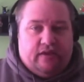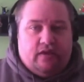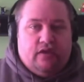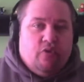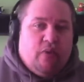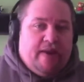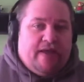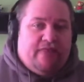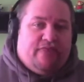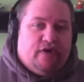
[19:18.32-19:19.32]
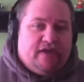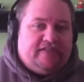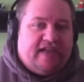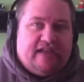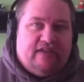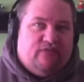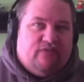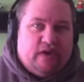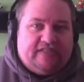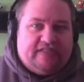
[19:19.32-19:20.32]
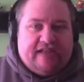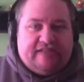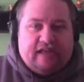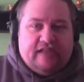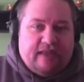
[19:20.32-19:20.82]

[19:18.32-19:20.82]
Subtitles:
You wait about 30 seconds, 40 seconds,